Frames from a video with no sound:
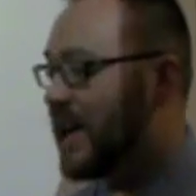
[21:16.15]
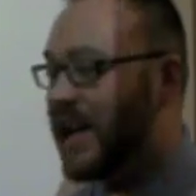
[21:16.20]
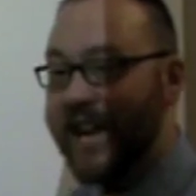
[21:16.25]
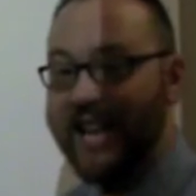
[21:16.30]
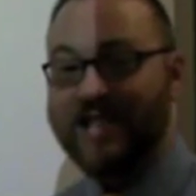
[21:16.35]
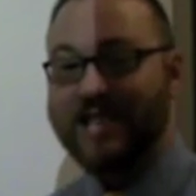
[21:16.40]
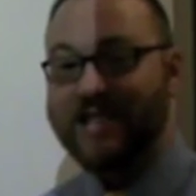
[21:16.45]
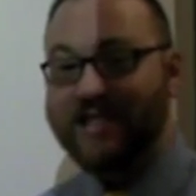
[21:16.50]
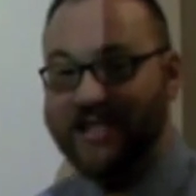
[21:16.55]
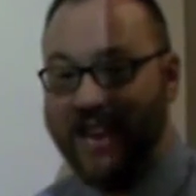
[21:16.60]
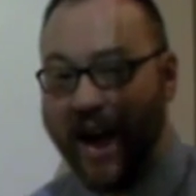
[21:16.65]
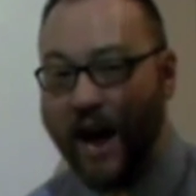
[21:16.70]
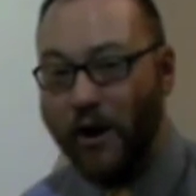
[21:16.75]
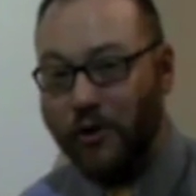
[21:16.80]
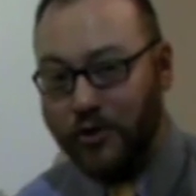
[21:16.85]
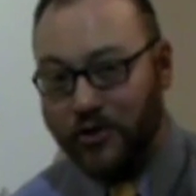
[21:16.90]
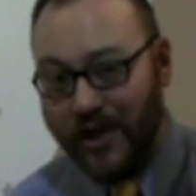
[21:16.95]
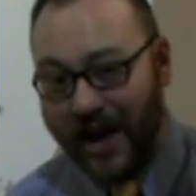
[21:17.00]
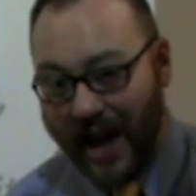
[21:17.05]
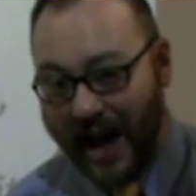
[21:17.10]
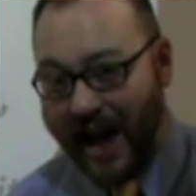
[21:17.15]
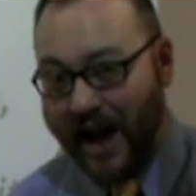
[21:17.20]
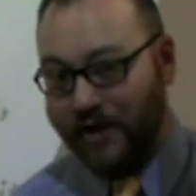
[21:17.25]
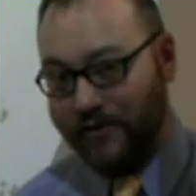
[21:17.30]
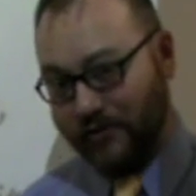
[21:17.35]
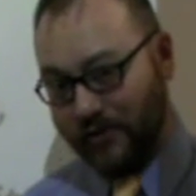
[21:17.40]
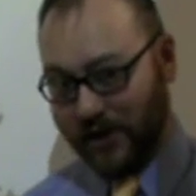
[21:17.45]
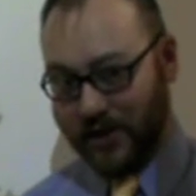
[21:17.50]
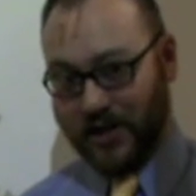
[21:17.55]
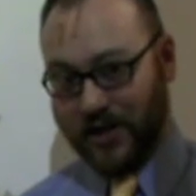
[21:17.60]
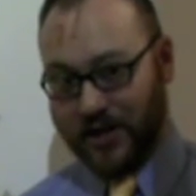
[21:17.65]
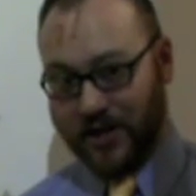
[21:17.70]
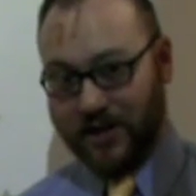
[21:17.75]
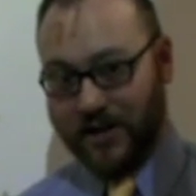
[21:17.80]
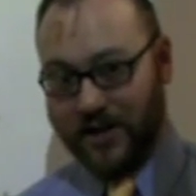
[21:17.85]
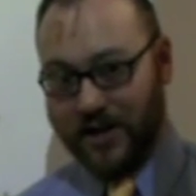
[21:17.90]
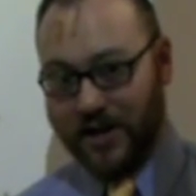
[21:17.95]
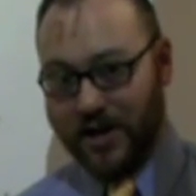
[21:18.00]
in South Africa